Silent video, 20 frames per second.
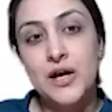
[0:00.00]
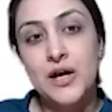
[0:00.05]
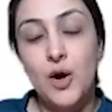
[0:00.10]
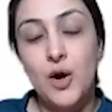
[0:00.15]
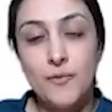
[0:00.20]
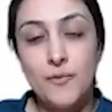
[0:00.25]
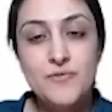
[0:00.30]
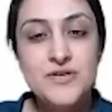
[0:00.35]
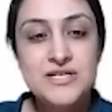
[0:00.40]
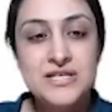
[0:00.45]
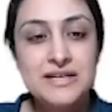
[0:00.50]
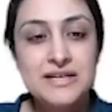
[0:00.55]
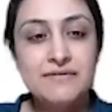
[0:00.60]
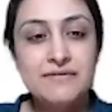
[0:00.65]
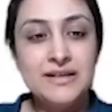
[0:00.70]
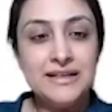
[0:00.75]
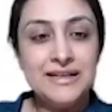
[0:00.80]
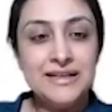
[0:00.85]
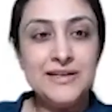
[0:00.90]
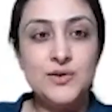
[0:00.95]
obviously
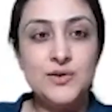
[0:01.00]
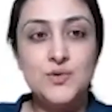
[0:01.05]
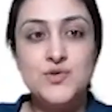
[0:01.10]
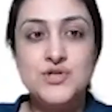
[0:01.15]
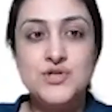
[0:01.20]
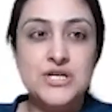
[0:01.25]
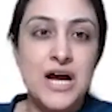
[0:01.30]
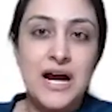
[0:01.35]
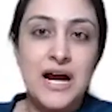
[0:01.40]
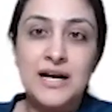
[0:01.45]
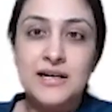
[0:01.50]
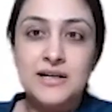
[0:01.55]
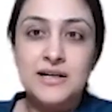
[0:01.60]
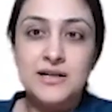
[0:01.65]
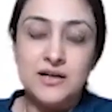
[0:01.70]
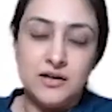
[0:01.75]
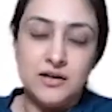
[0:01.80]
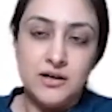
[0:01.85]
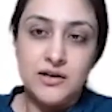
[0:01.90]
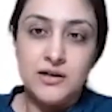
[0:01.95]
we need to start
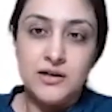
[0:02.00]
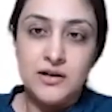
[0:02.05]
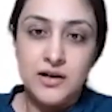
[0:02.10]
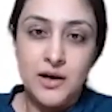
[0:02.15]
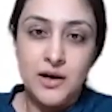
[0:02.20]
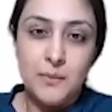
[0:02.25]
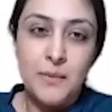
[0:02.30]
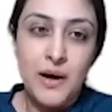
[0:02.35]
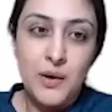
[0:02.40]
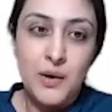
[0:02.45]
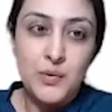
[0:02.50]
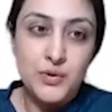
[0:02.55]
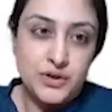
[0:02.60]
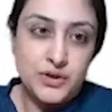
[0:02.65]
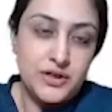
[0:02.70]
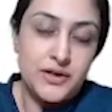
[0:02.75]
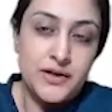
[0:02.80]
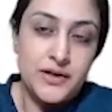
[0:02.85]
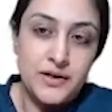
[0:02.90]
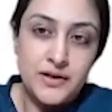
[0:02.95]
uh, about
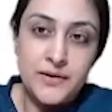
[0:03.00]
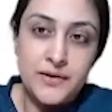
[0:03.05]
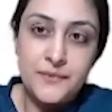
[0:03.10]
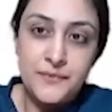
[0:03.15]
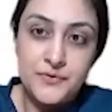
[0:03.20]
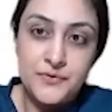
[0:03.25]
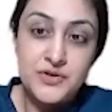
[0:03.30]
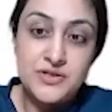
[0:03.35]
uh,